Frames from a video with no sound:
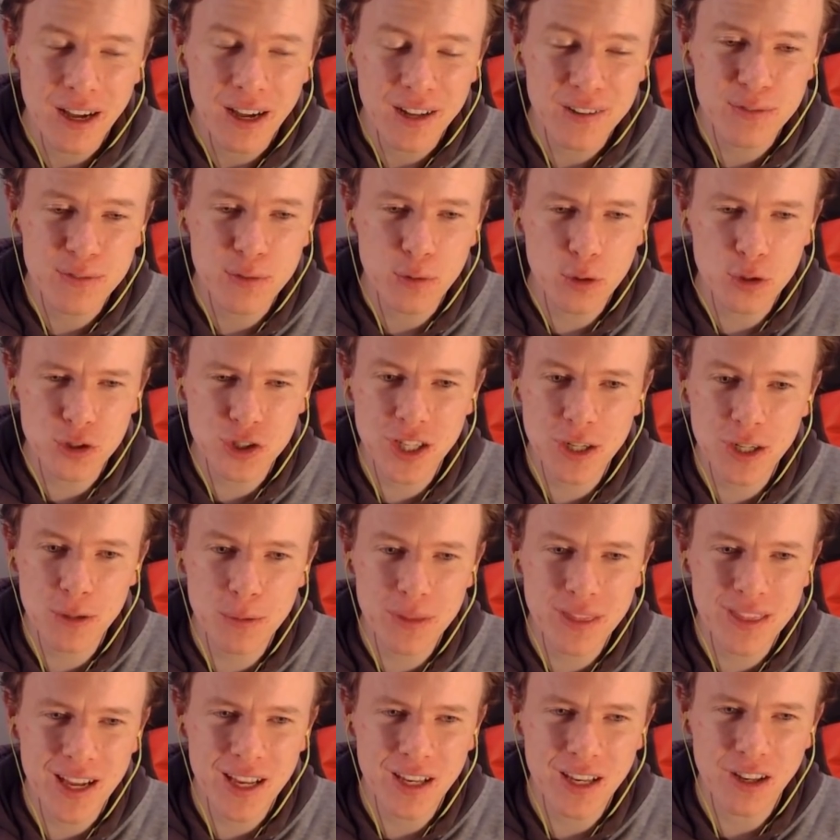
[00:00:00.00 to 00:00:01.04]
Unfortunately,
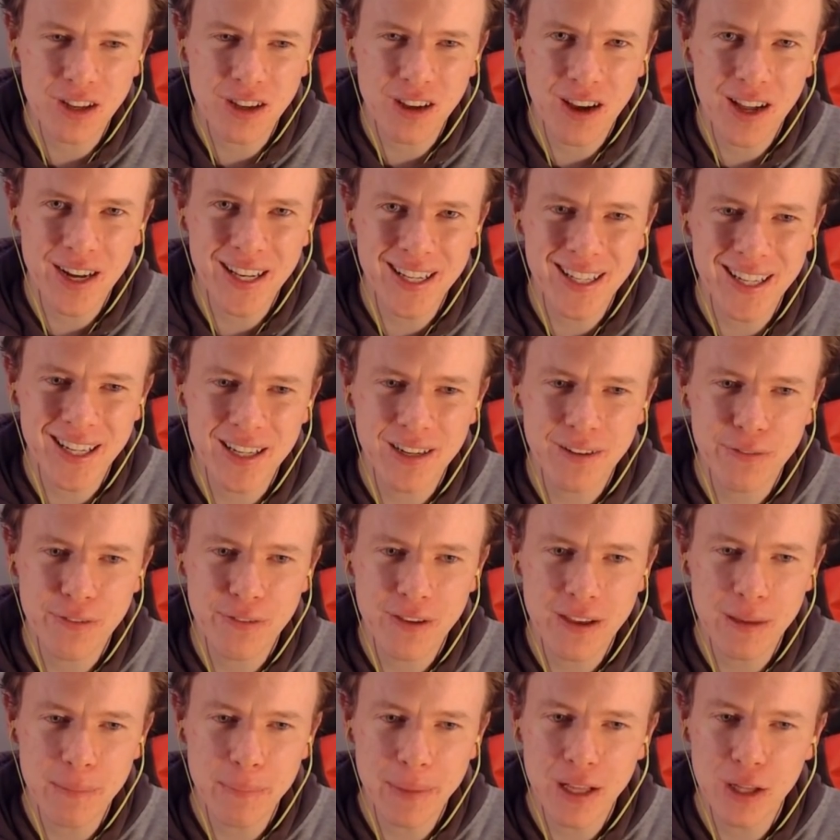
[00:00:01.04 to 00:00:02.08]
with that, you kind of need a
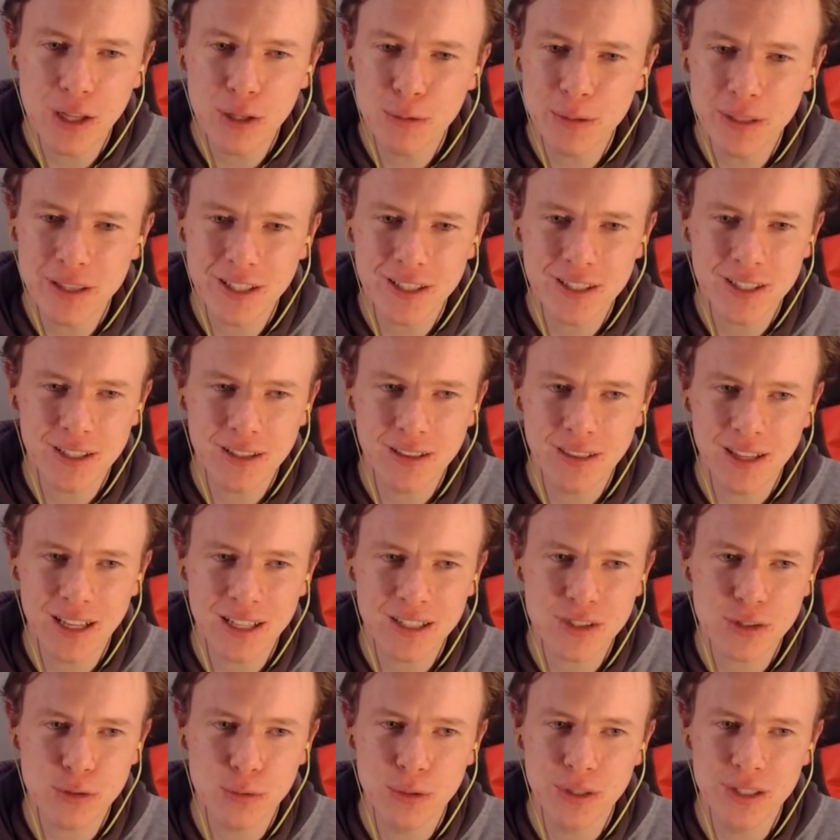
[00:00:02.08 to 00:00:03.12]
female with it, and
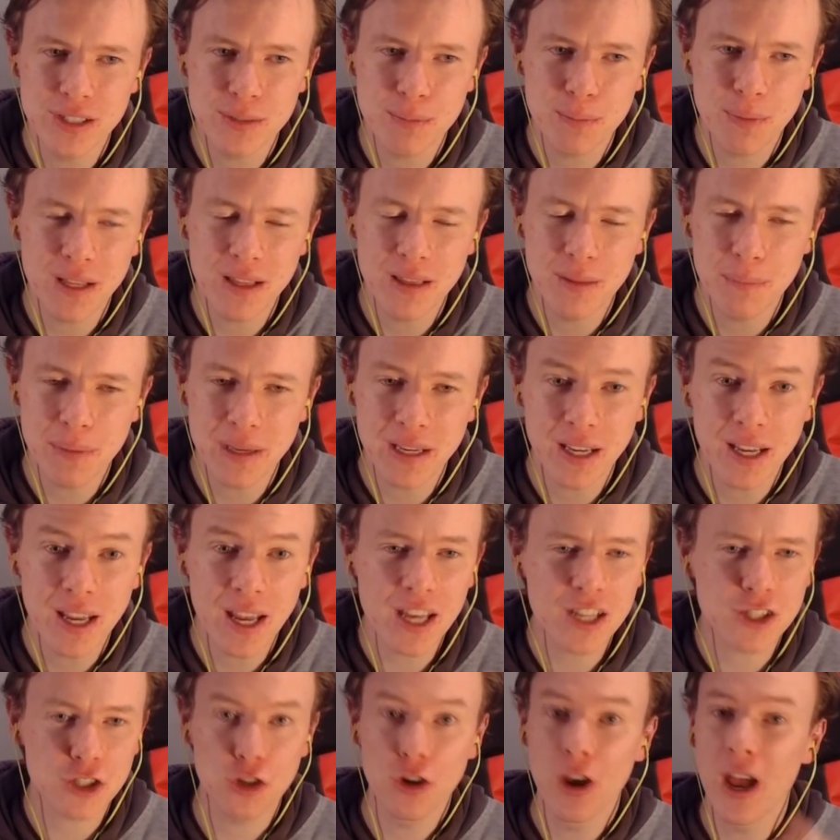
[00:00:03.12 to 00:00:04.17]
that's always been the bigger
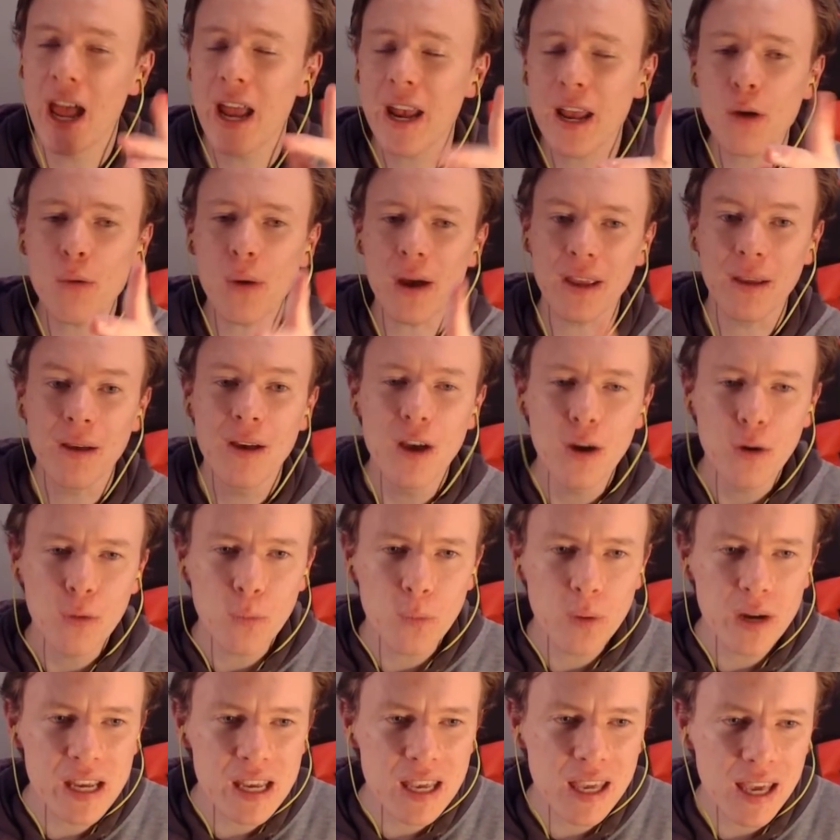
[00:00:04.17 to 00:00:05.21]
issue. Anyway,
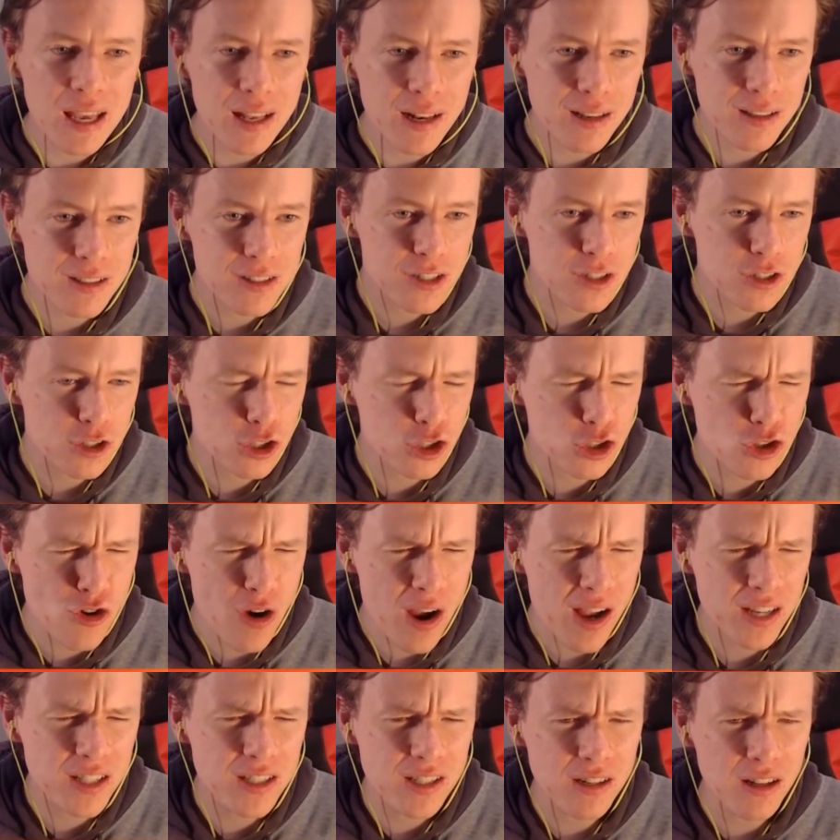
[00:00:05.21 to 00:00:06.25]
we get
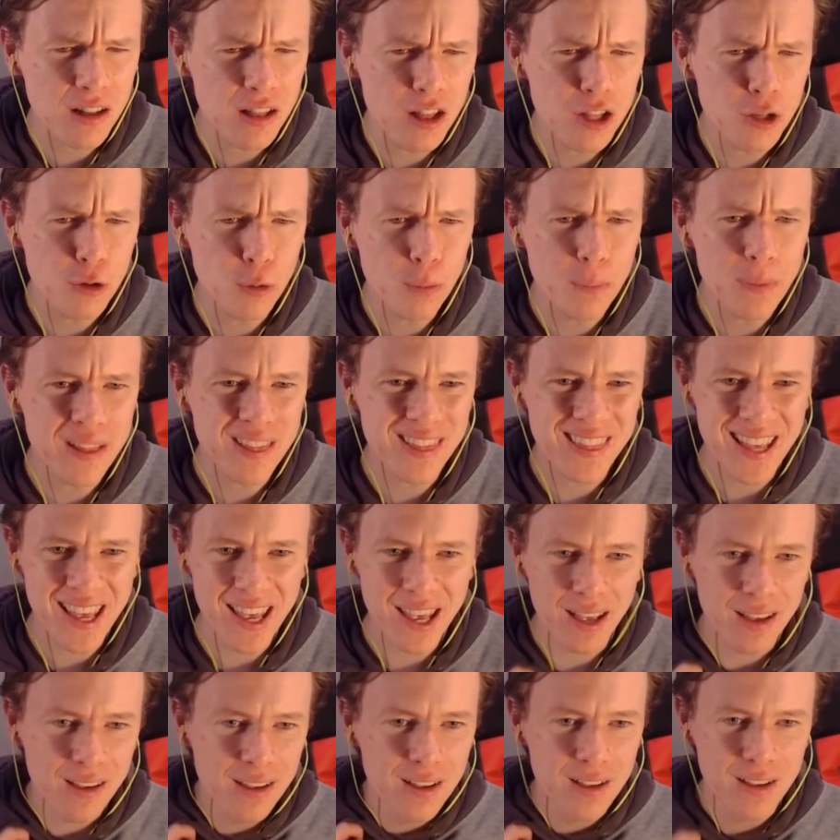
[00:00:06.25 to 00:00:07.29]
distracted a little bit
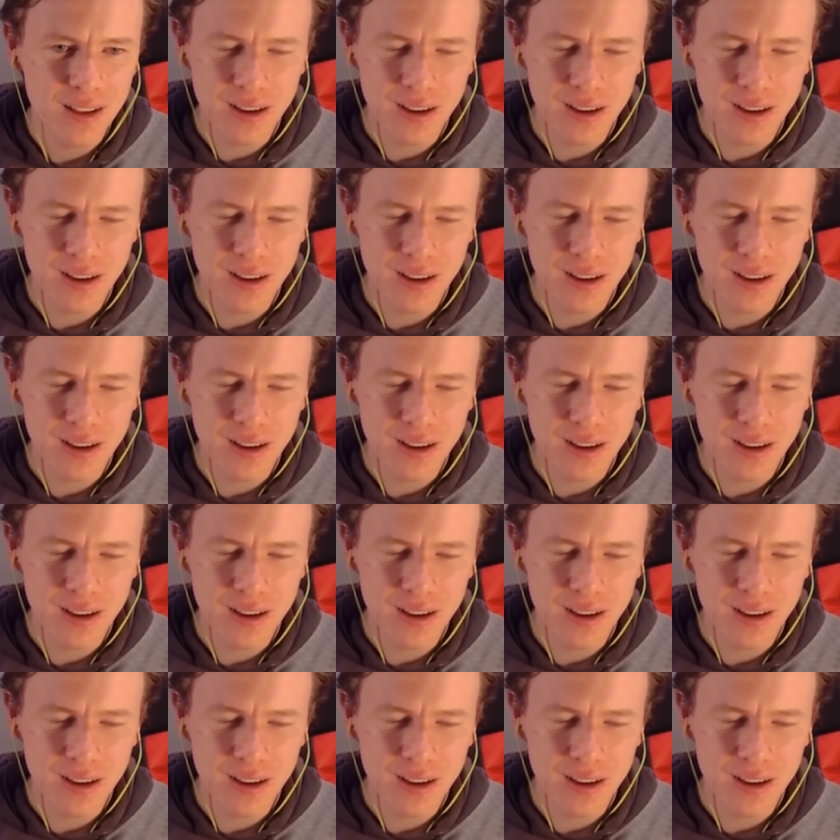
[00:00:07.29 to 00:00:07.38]
there.